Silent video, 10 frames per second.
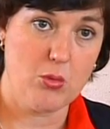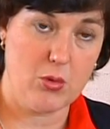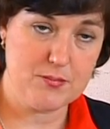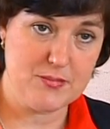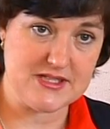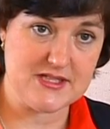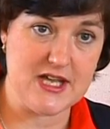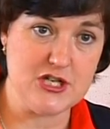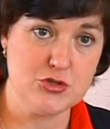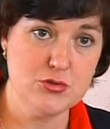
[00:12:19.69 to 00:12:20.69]
What must
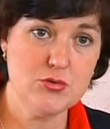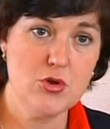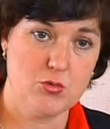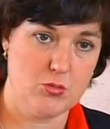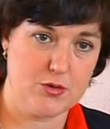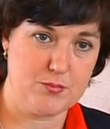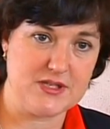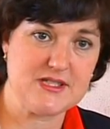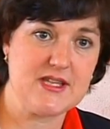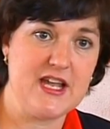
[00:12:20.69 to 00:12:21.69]
they do? What
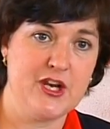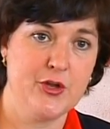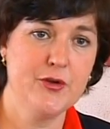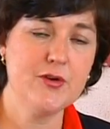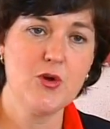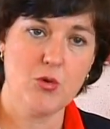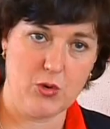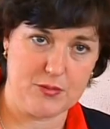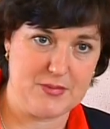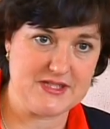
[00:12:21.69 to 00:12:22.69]
must they learn?
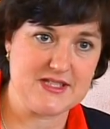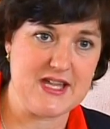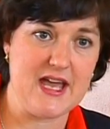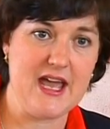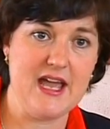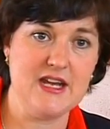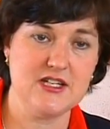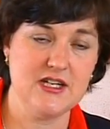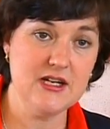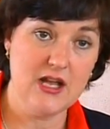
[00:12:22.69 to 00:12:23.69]
What must they hand in?